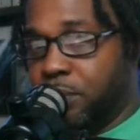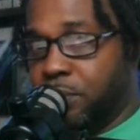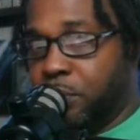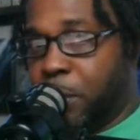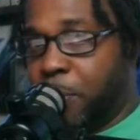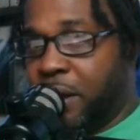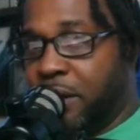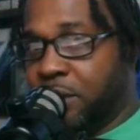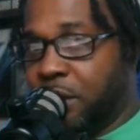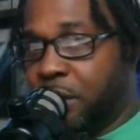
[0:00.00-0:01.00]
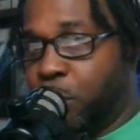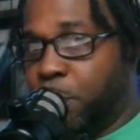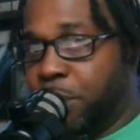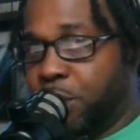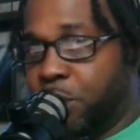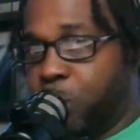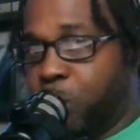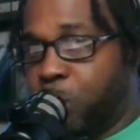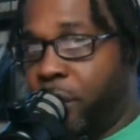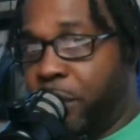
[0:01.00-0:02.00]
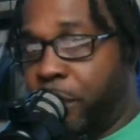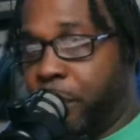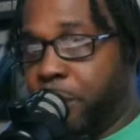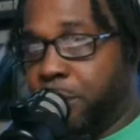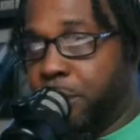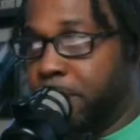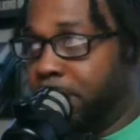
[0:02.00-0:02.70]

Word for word: what I'm getting is a group of sorority girls